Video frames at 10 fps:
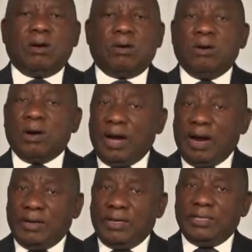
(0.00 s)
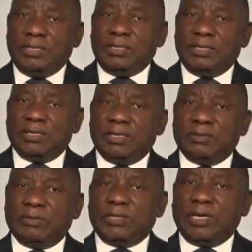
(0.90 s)
Concurrent
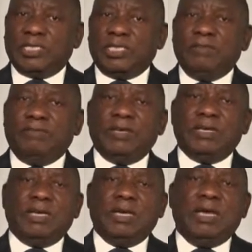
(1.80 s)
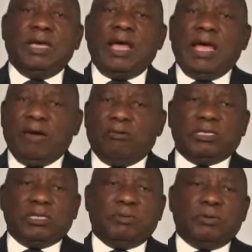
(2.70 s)
with achieving
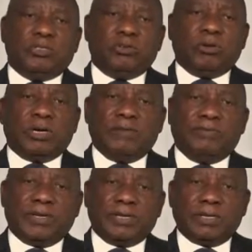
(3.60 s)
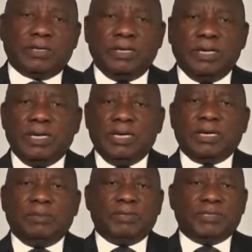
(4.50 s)
equitable geographical
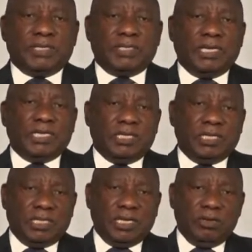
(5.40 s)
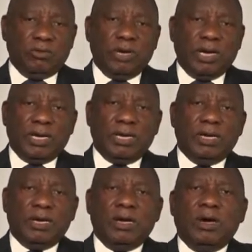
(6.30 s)
representation in the UN,
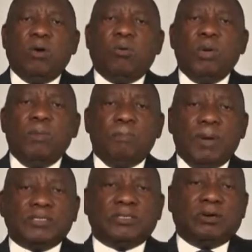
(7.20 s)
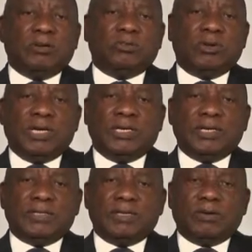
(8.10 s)
we must also
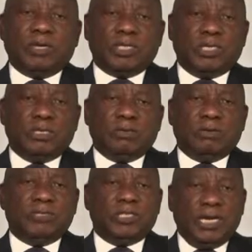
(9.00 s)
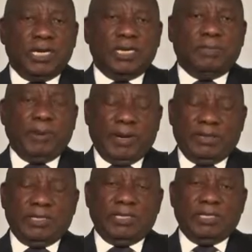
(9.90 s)
address the question of gender
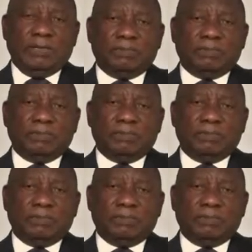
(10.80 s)
parity.